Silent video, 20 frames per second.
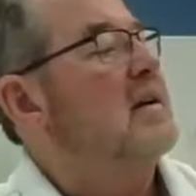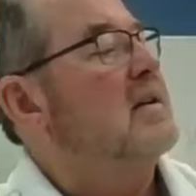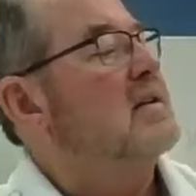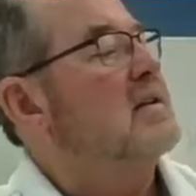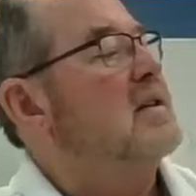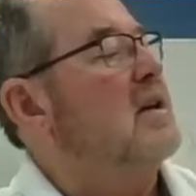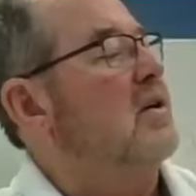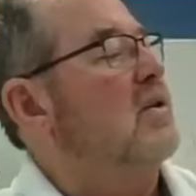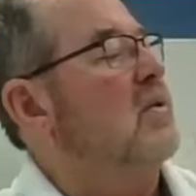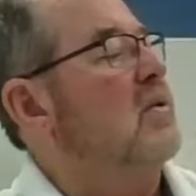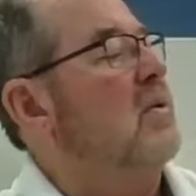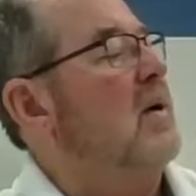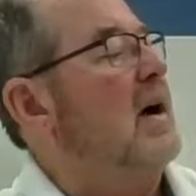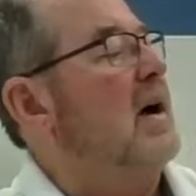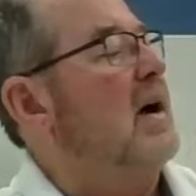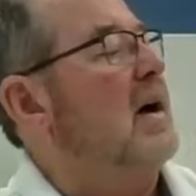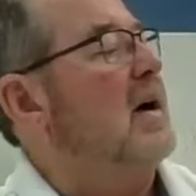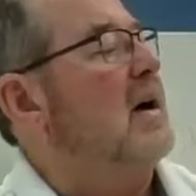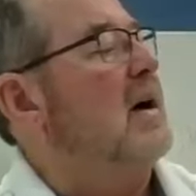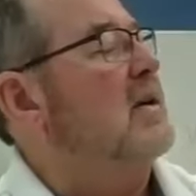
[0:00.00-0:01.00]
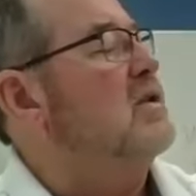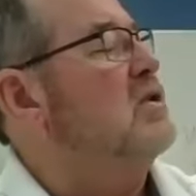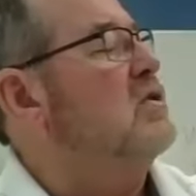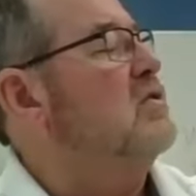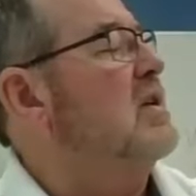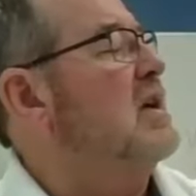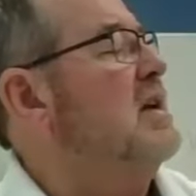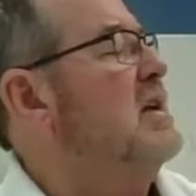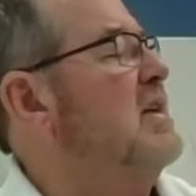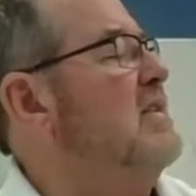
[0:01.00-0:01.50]
So you
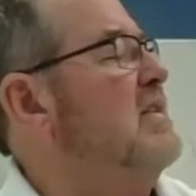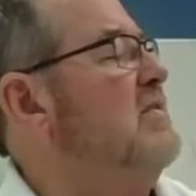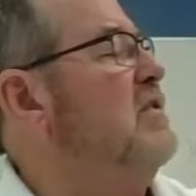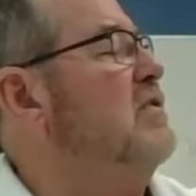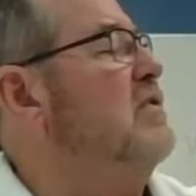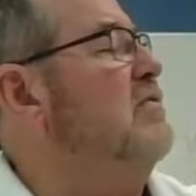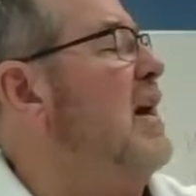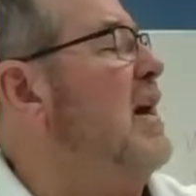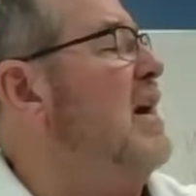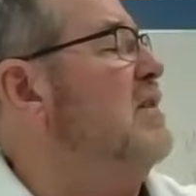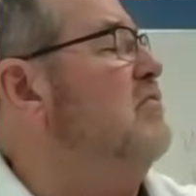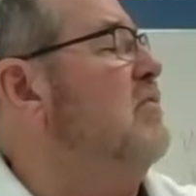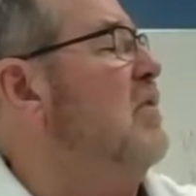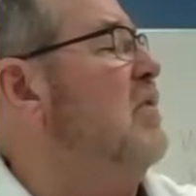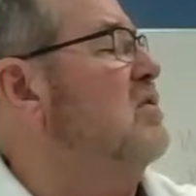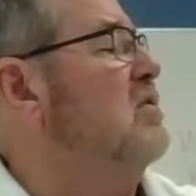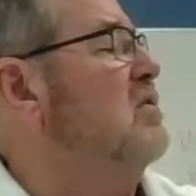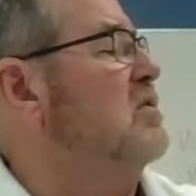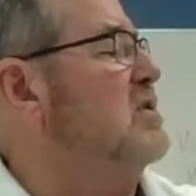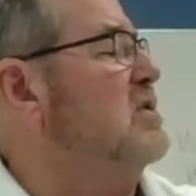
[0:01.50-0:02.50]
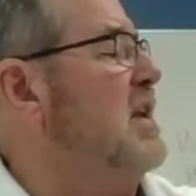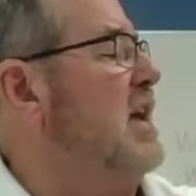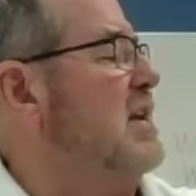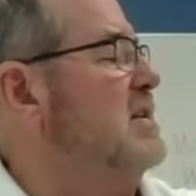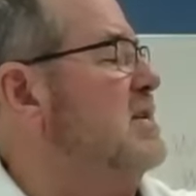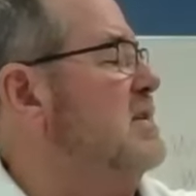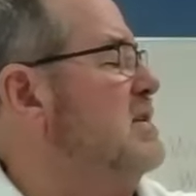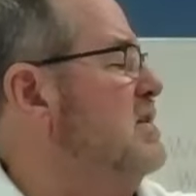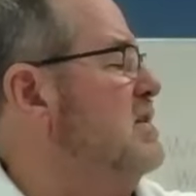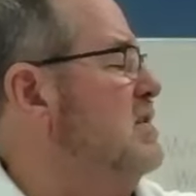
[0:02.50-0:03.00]
can even ride roller
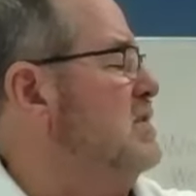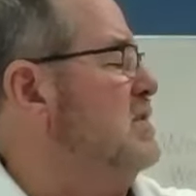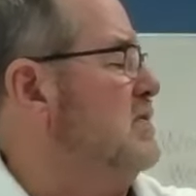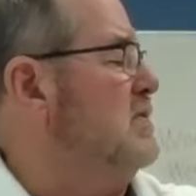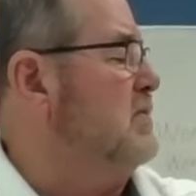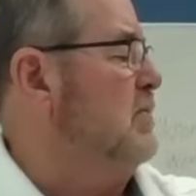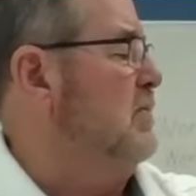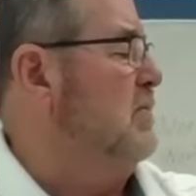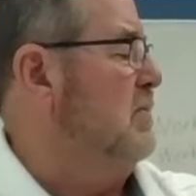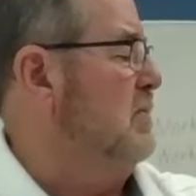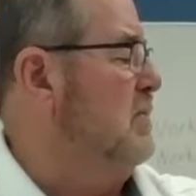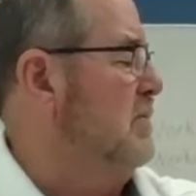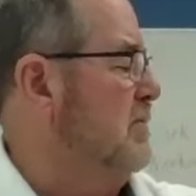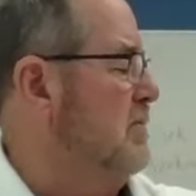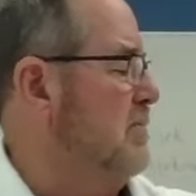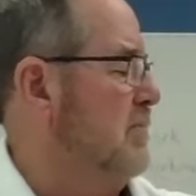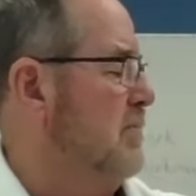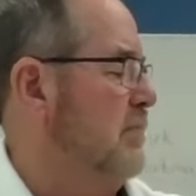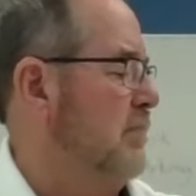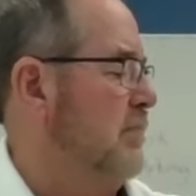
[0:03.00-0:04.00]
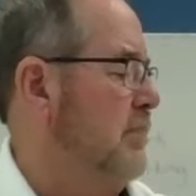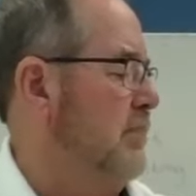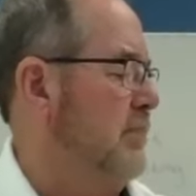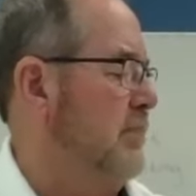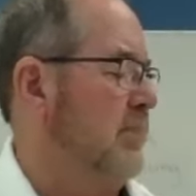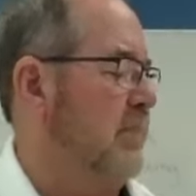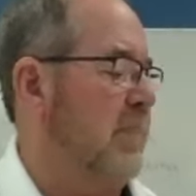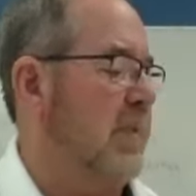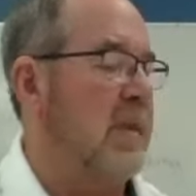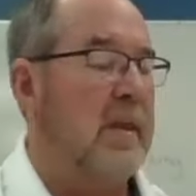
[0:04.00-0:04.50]
skates to school.
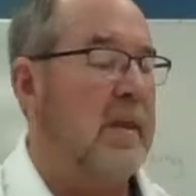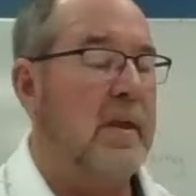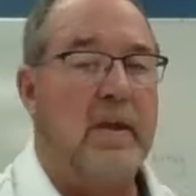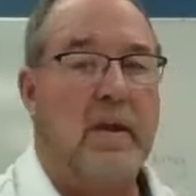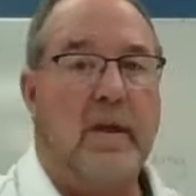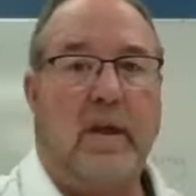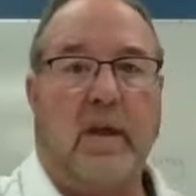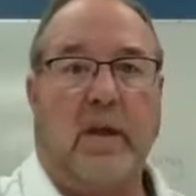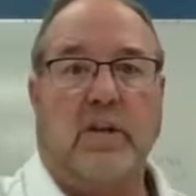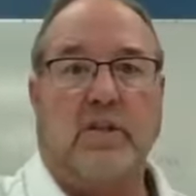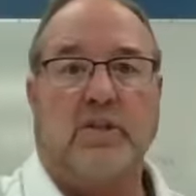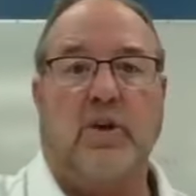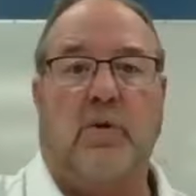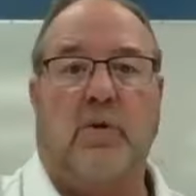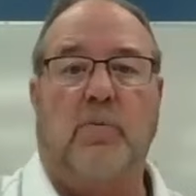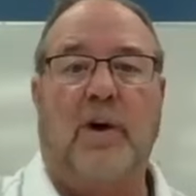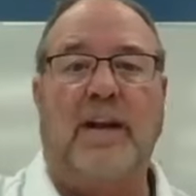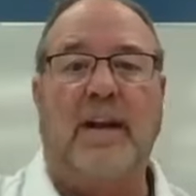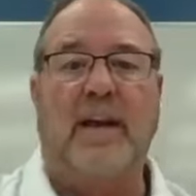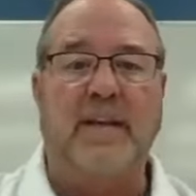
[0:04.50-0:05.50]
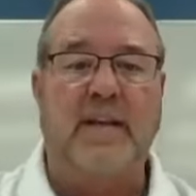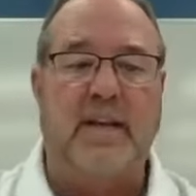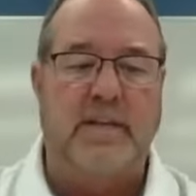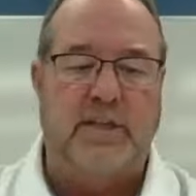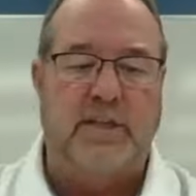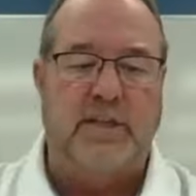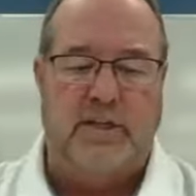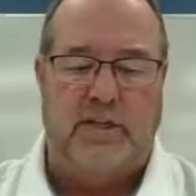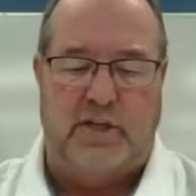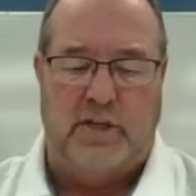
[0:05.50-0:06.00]
So what I
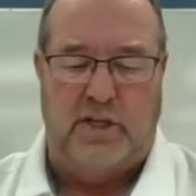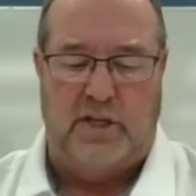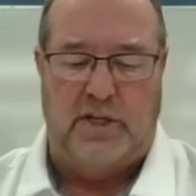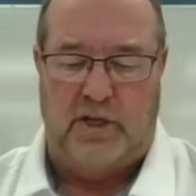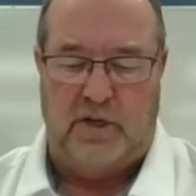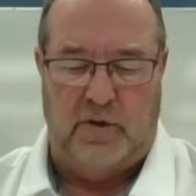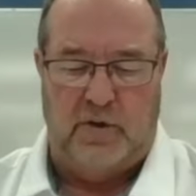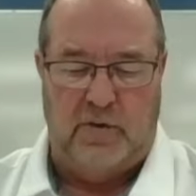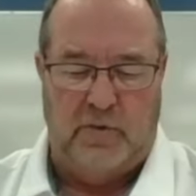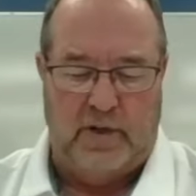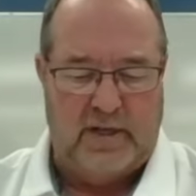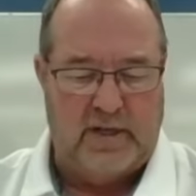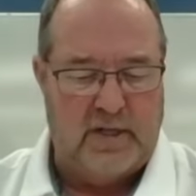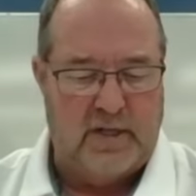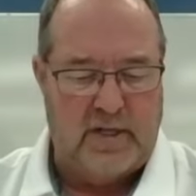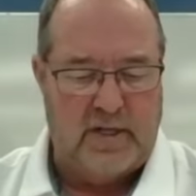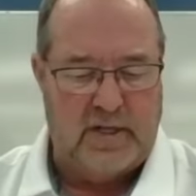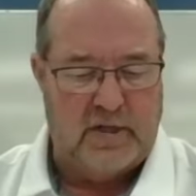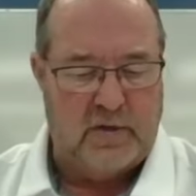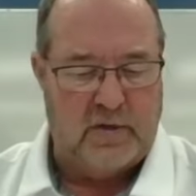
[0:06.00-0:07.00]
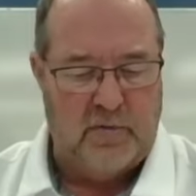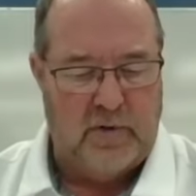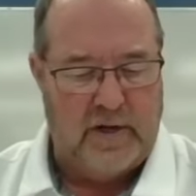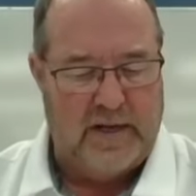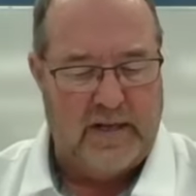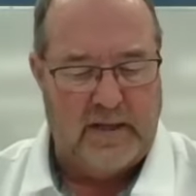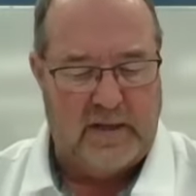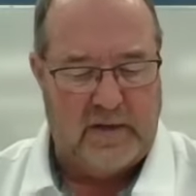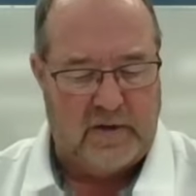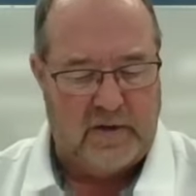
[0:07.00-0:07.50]
need you to do is just
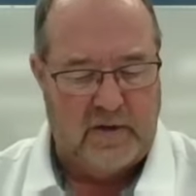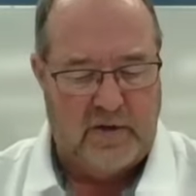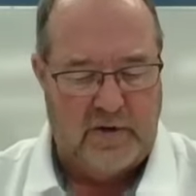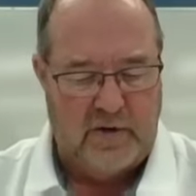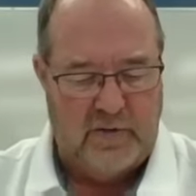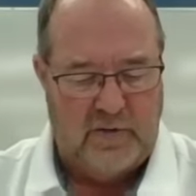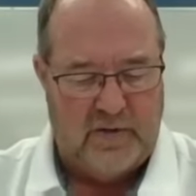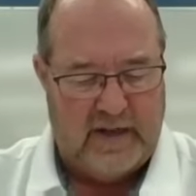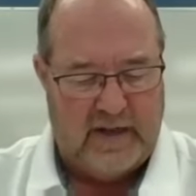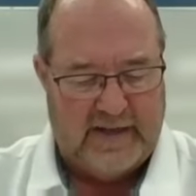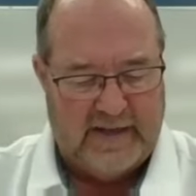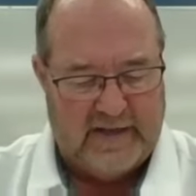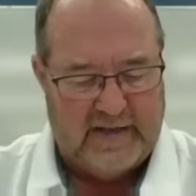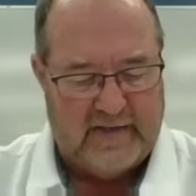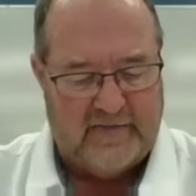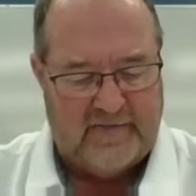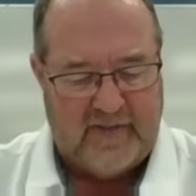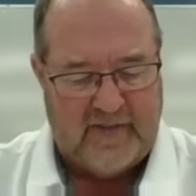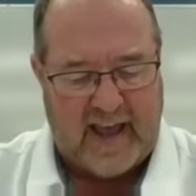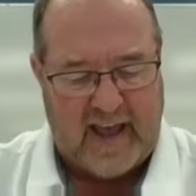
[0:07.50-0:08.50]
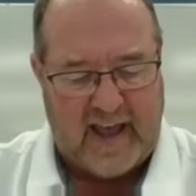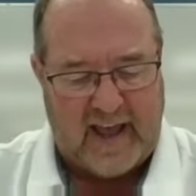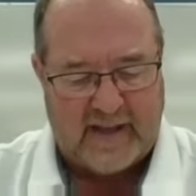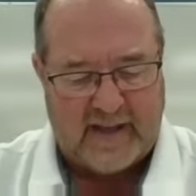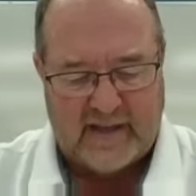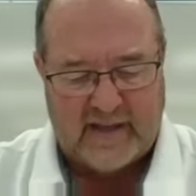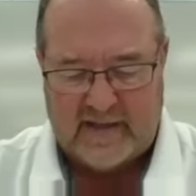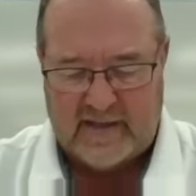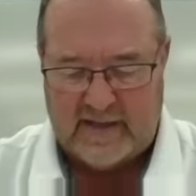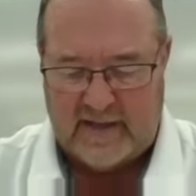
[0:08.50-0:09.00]
read through these
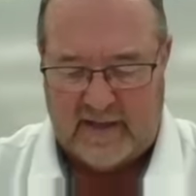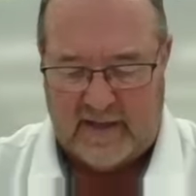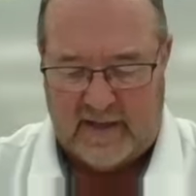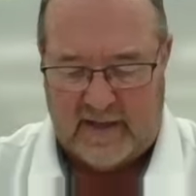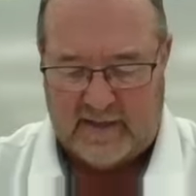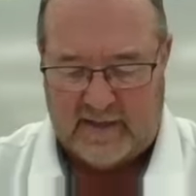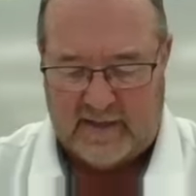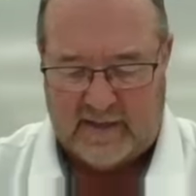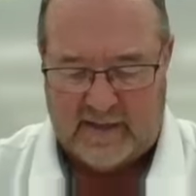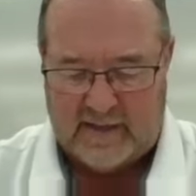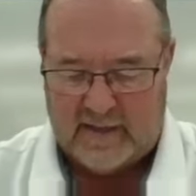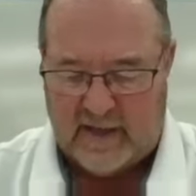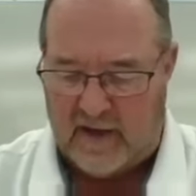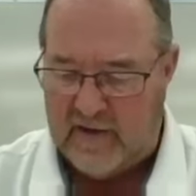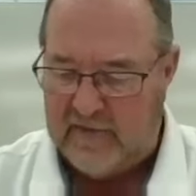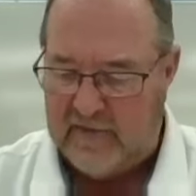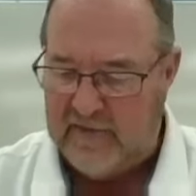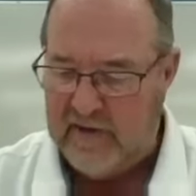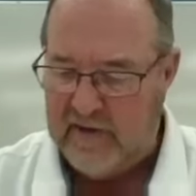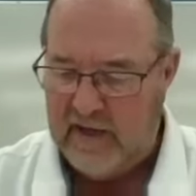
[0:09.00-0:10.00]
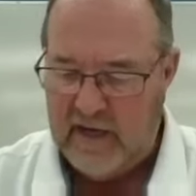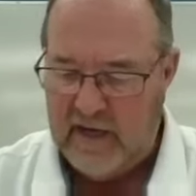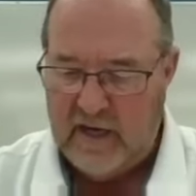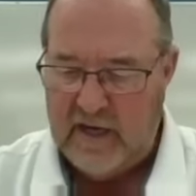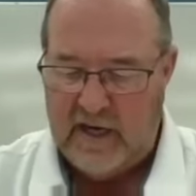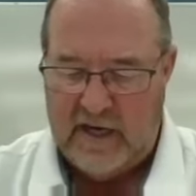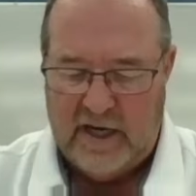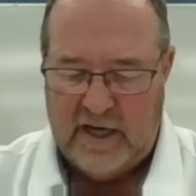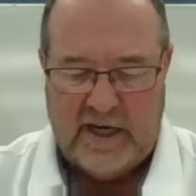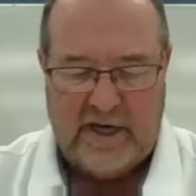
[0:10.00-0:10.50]
facts and stuff
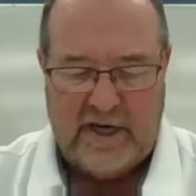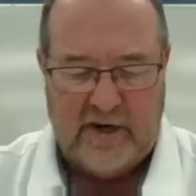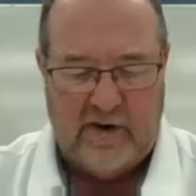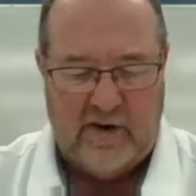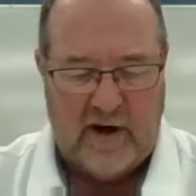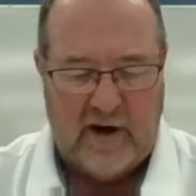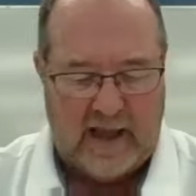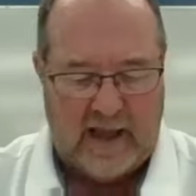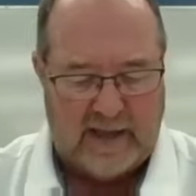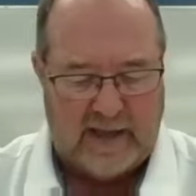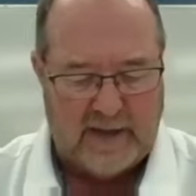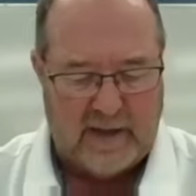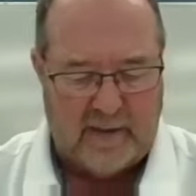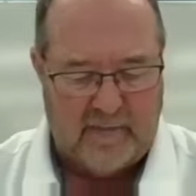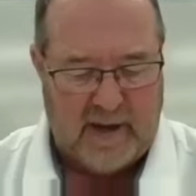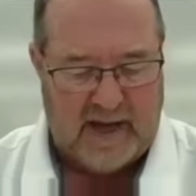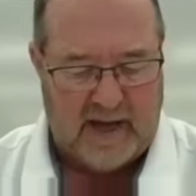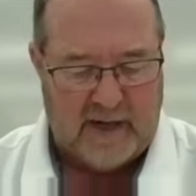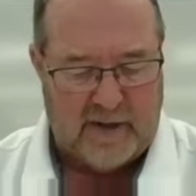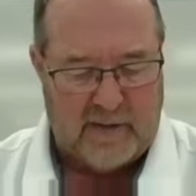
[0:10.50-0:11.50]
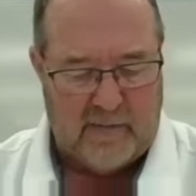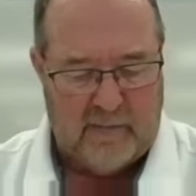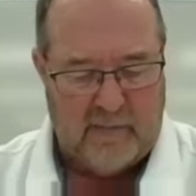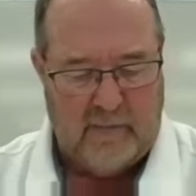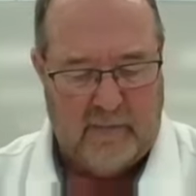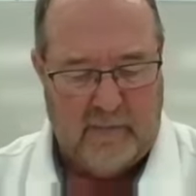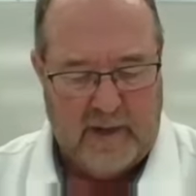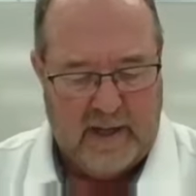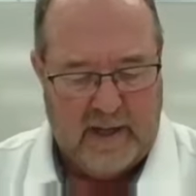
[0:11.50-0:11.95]
here at the bottom.